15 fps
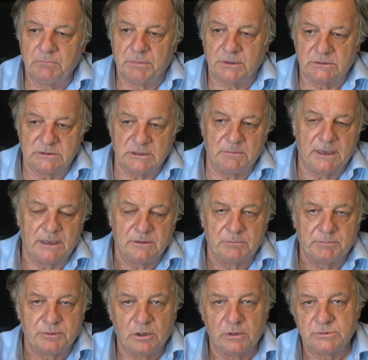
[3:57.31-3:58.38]
But somehow the
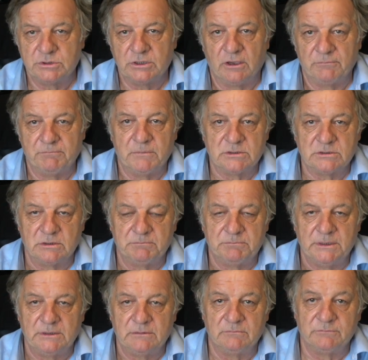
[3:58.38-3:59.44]
prop shaft must have
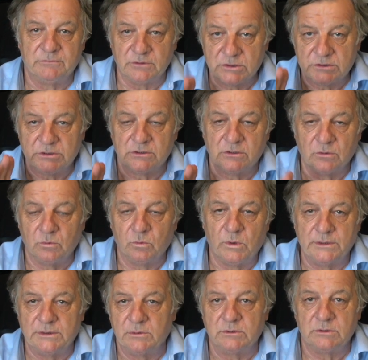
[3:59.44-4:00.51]
been vertical
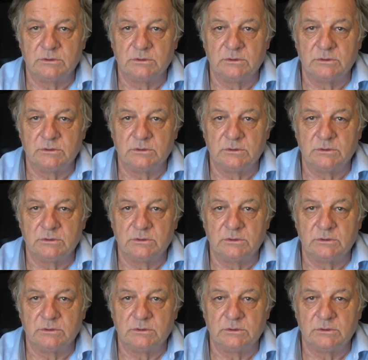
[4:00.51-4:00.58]
when they were